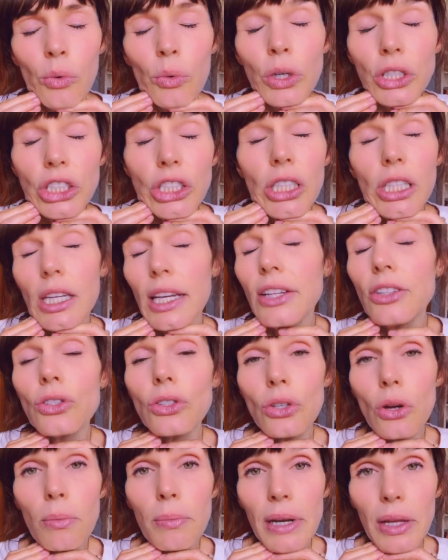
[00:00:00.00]
which in
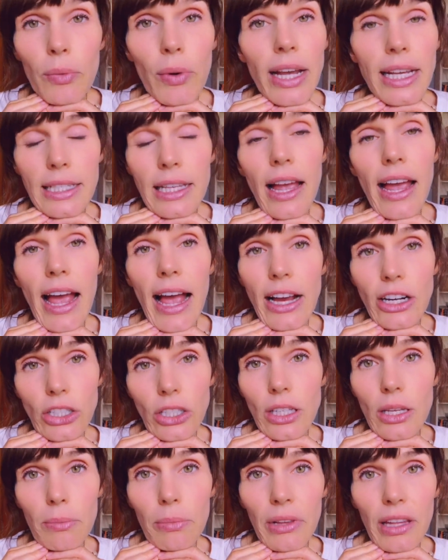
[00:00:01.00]
so many ways I
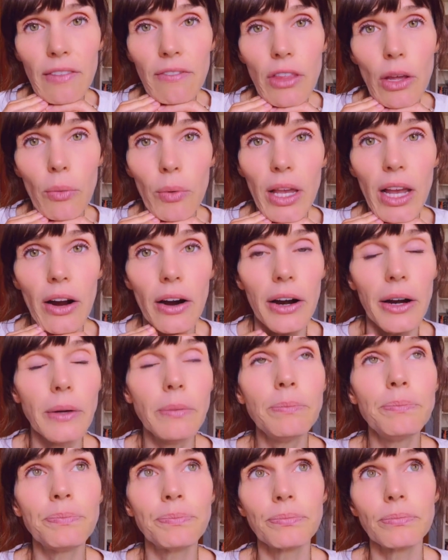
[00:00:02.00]
actually believe that we
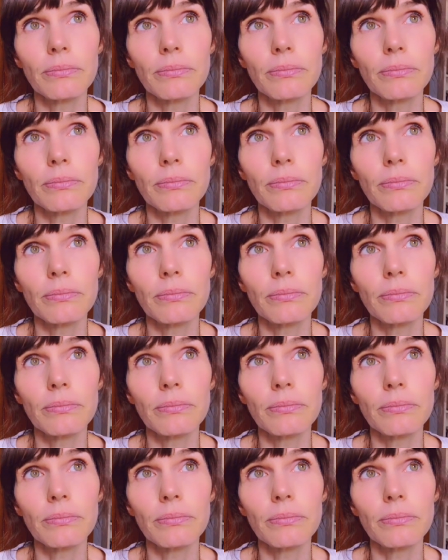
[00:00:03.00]
are.